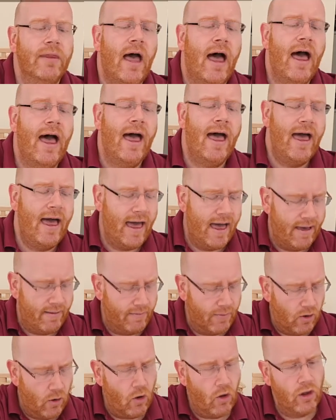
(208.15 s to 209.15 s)

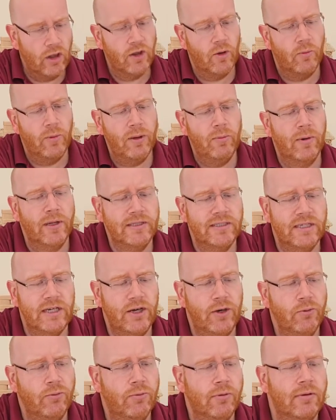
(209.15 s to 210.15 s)
all that we will
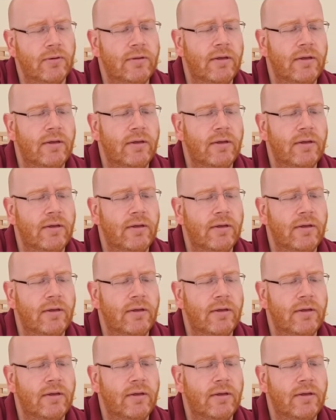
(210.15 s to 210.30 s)
do,